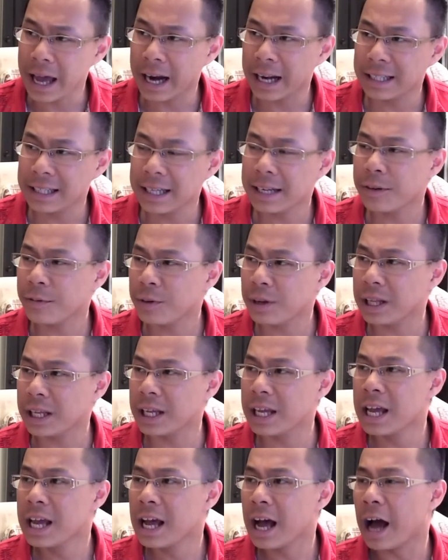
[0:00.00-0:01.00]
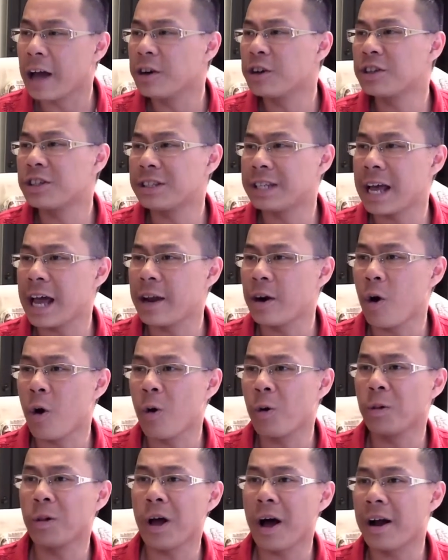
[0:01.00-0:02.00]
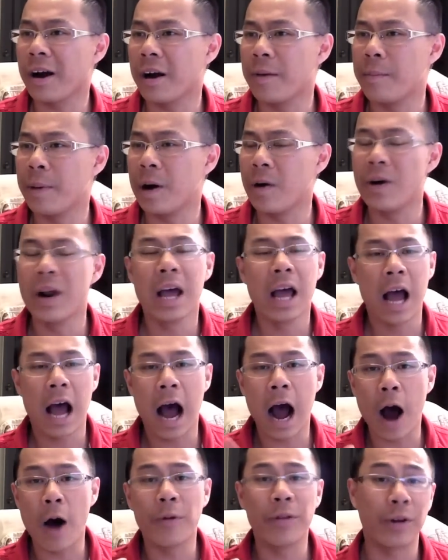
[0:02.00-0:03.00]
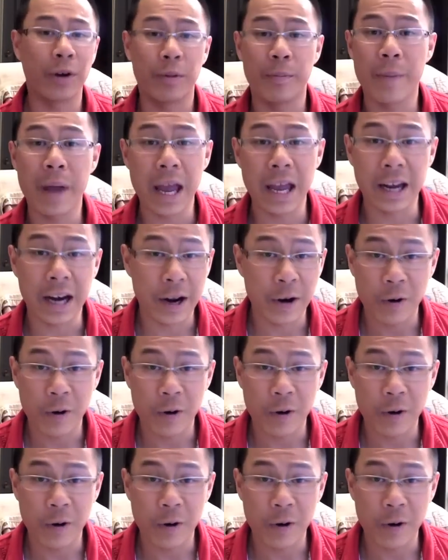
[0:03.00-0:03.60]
and I didn't really understand a whole lot about how they're made.